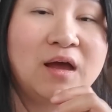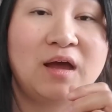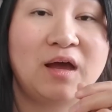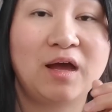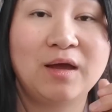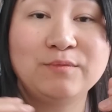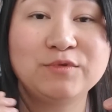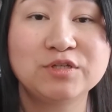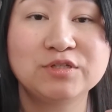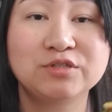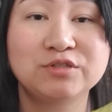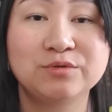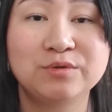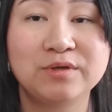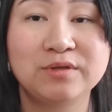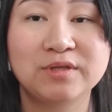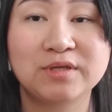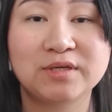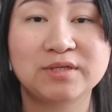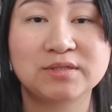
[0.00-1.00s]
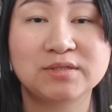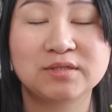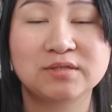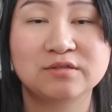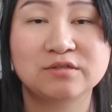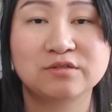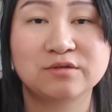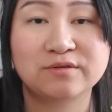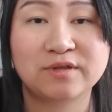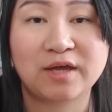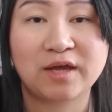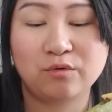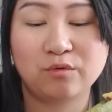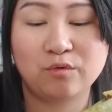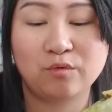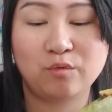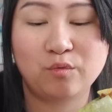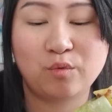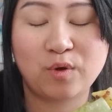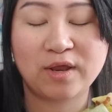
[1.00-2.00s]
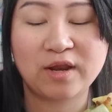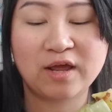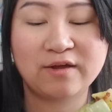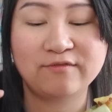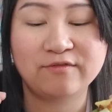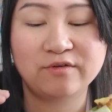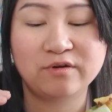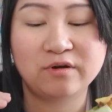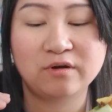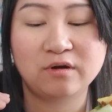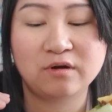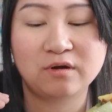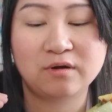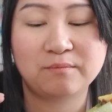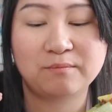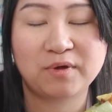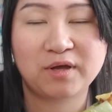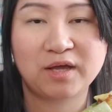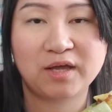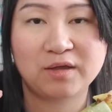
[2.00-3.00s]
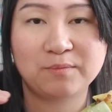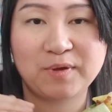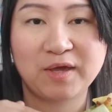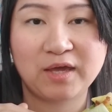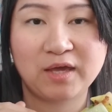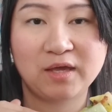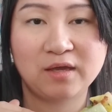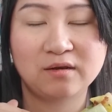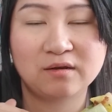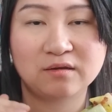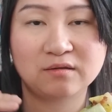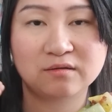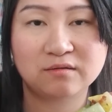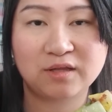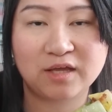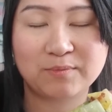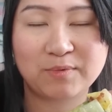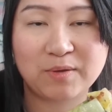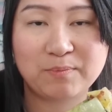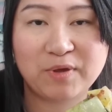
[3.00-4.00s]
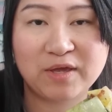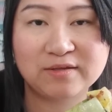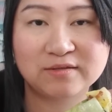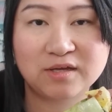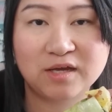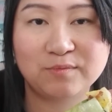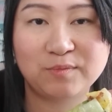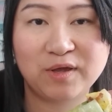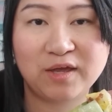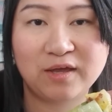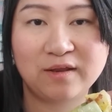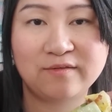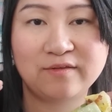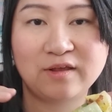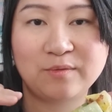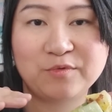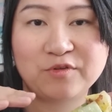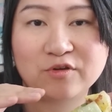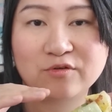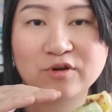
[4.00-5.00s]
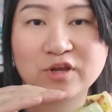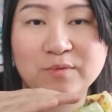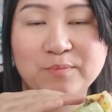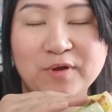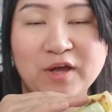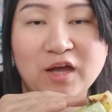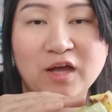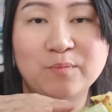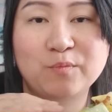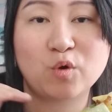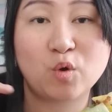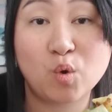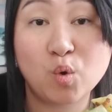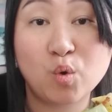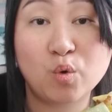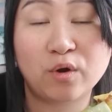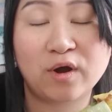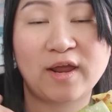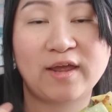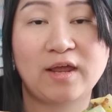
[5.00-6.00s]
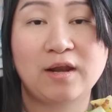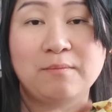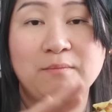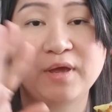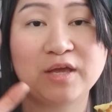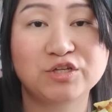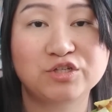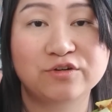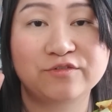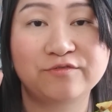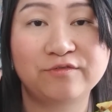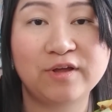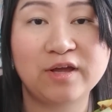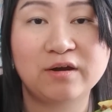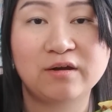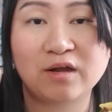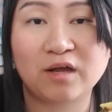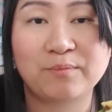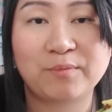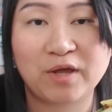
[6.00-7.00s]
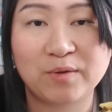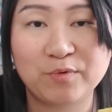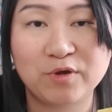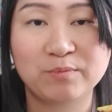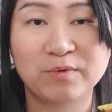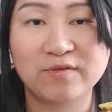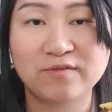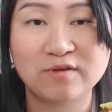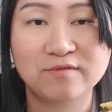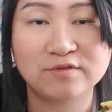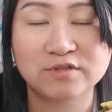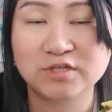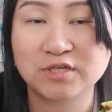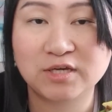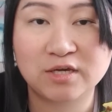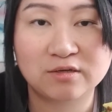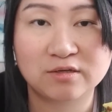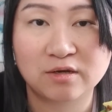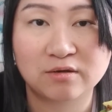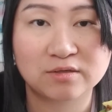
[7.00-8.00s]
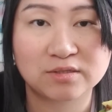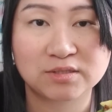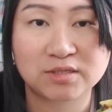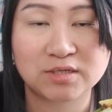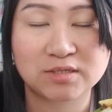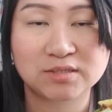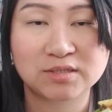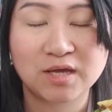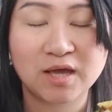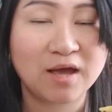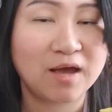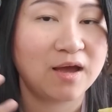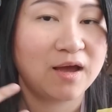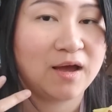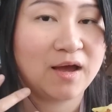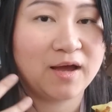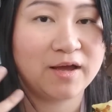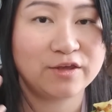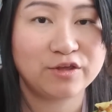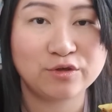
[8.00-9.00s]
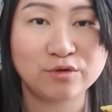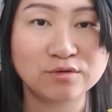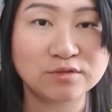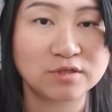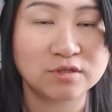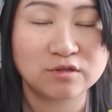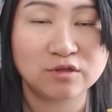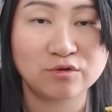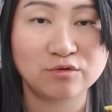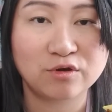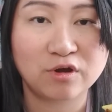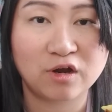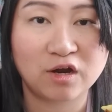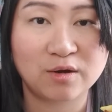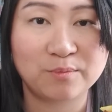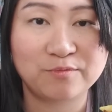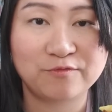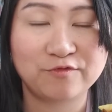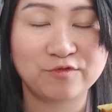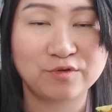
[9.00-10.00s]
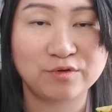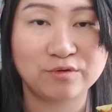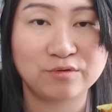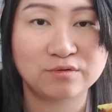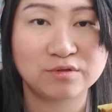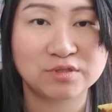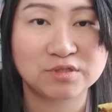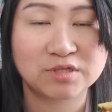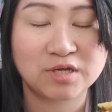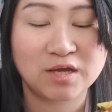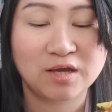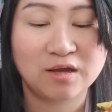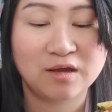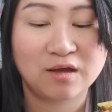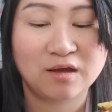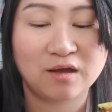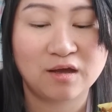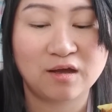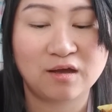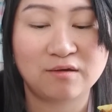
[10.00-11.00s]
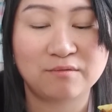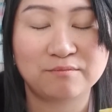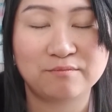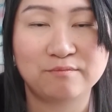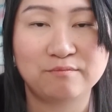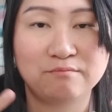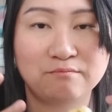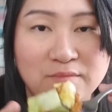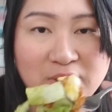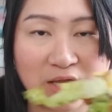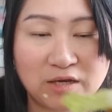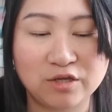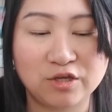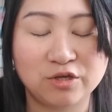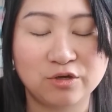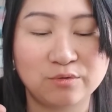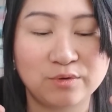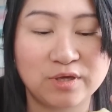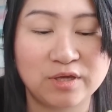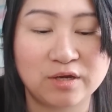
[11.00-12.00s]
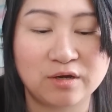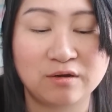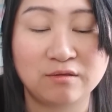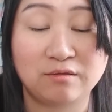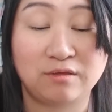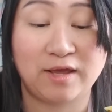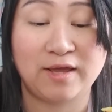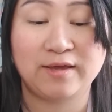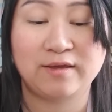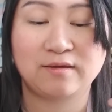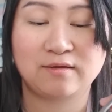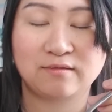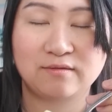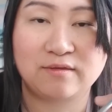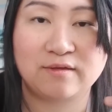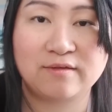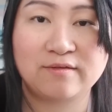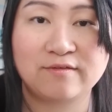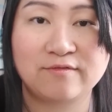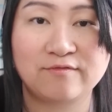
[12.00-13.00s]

I'm just doing this so that whenever my pain, like my baseline pain, seems to creep up or I get a major flare up, I put myself into ketosis. I use the low carb foods. Um, menu here, like this, for